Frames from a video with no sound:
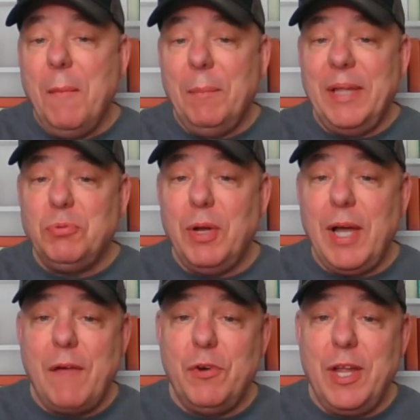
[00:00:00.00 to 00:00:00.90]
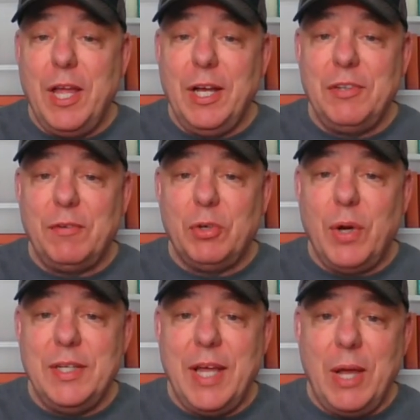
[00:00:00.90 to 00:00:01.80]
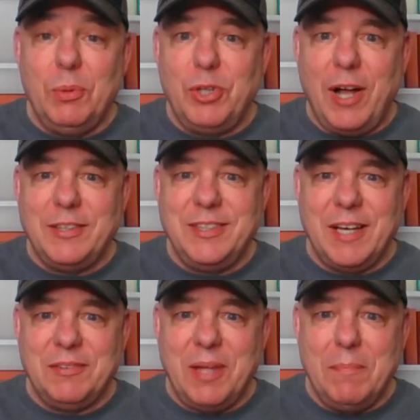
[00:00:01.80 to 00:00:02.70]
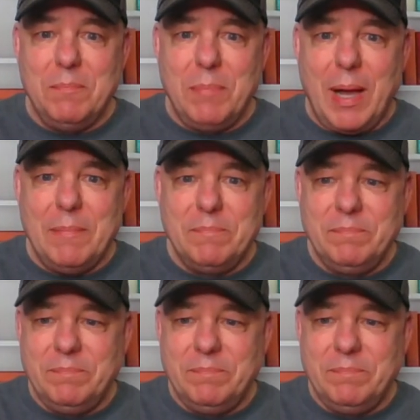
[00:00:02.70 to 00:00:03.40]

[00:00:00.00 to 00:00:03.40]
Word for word: But that's what I got for today. You guys have a great day. We'll talk to you next time. Bye.